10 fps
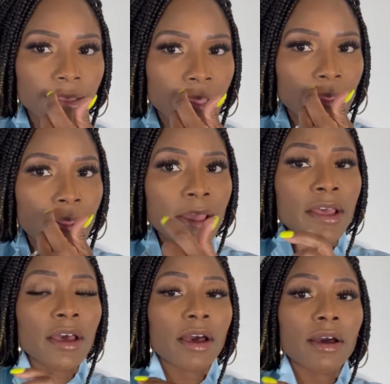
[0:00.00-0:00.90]
that.
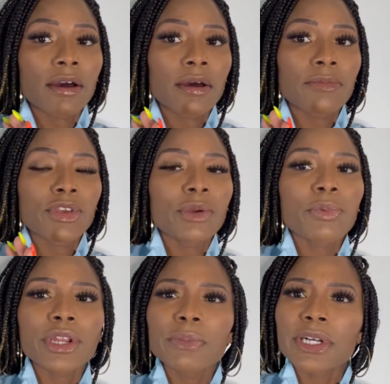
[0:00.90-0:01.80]
You can
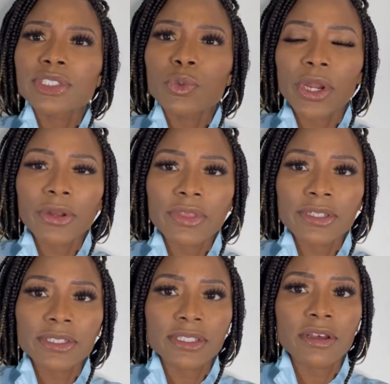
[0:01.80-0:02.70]
pretty much wear
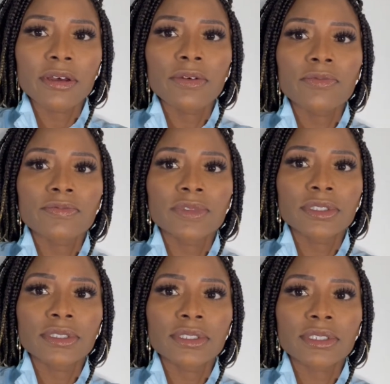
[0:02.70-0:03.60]
this stuff
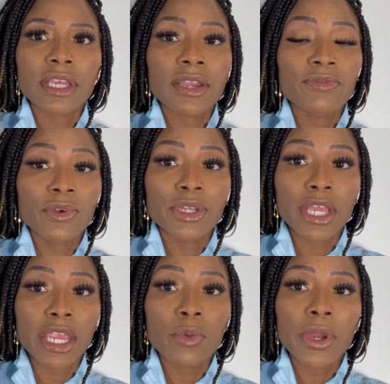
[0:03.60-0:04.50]
just
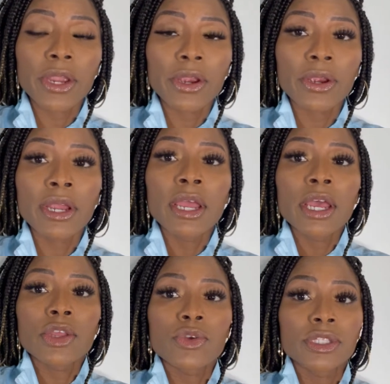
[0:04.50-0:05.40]
everyday wear.
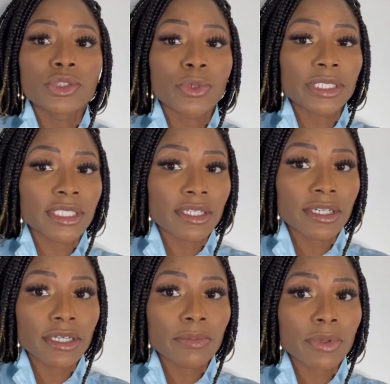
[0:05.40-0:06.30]
You can dress it
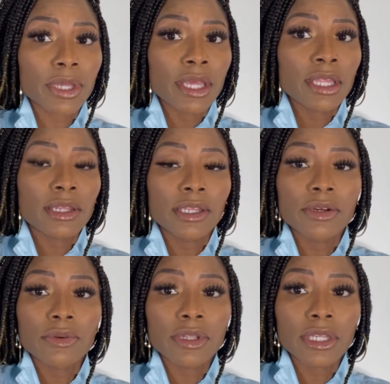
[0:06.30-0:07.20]
up
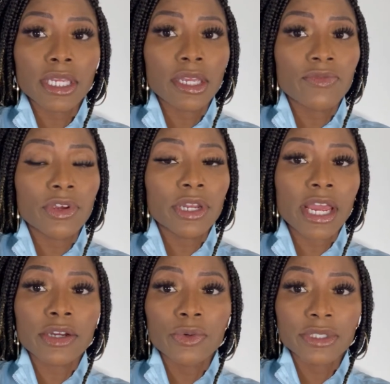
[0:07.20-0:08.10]
literally if you're
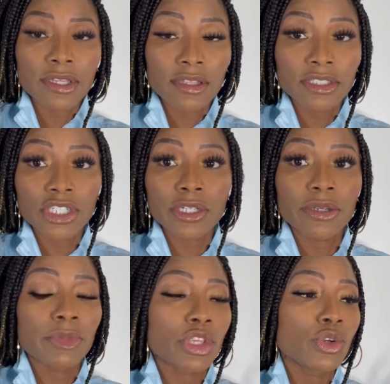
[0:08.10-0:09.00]
not going to the
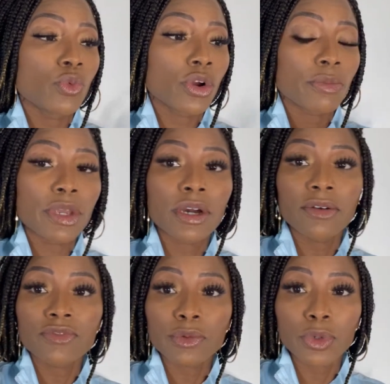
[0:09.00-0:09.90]
gym and you want to be
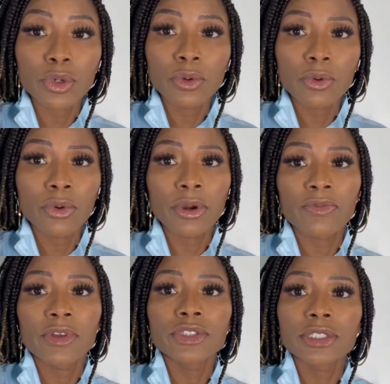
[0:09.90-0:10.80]
comfortable, or if
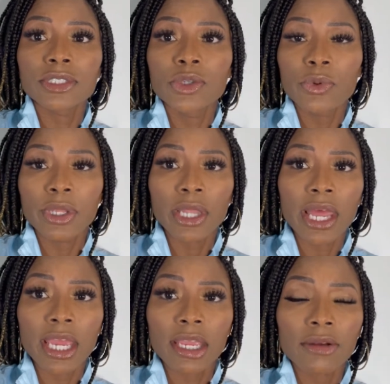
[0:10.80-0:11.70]
you're just doing like